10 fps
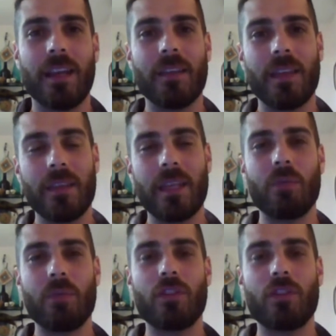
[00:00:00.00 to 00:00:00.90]
And then
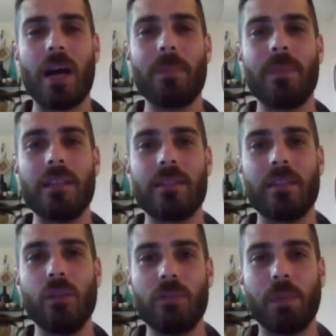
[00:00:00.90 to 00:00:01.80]
they would chop these
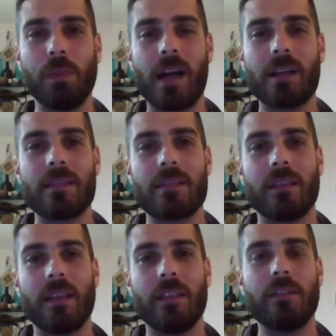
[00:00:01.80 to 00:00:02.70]
huge
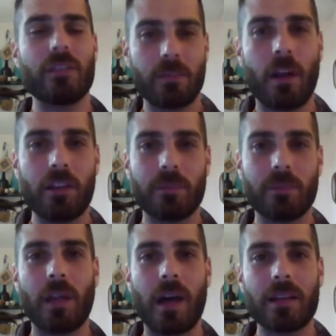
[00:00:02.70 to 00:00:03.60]
blocks into smaller
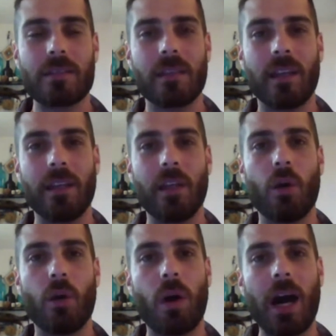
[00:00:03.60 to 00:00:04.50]
blocks and
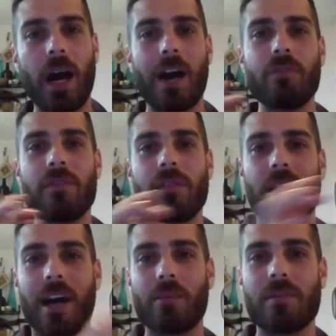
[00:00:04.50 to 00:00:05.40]
go house to
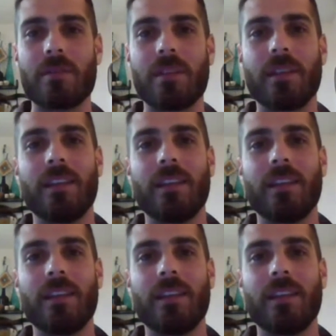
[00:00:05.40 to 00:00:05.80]
house